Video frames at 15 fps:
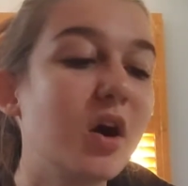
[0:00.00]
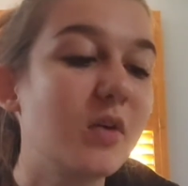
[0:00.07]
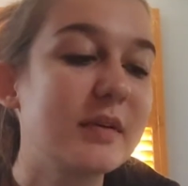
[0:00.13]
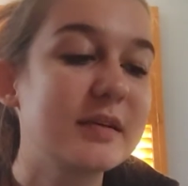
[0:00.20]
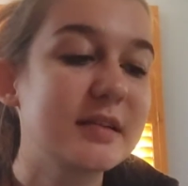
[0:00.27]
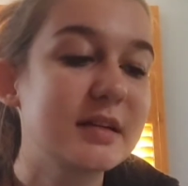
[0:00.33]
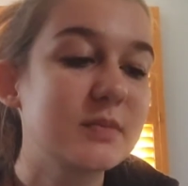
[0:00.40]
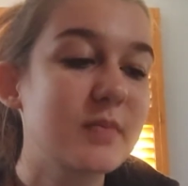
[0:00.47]

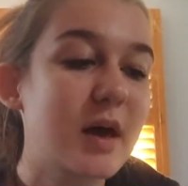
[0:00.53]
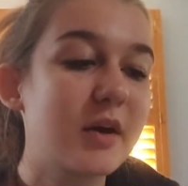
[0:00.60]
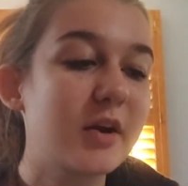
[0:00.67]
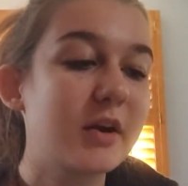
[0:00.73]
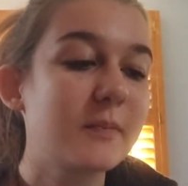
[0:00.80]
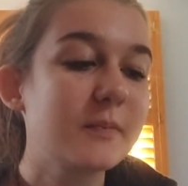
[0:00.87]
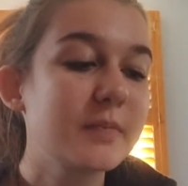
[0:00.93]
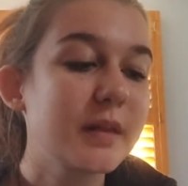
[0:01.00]
always does
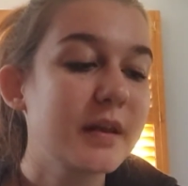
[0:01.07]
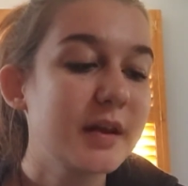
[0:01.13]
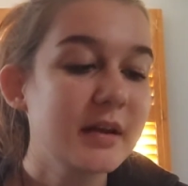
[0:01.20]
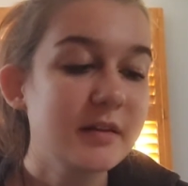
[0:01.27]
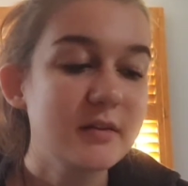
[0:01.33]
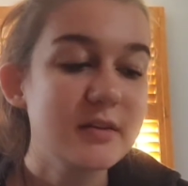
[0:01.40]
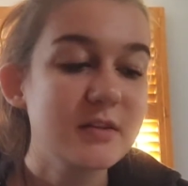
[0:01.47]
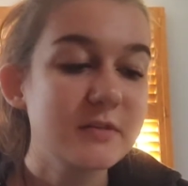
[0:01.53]
better.
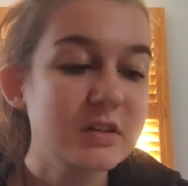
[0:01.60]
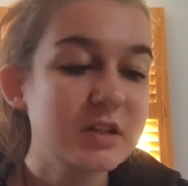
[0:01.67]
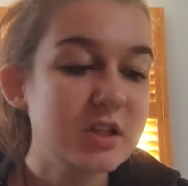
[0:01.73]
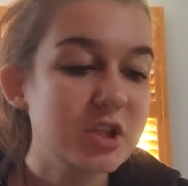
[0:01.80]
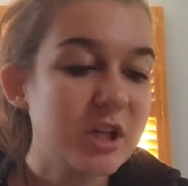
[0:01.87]
This vintage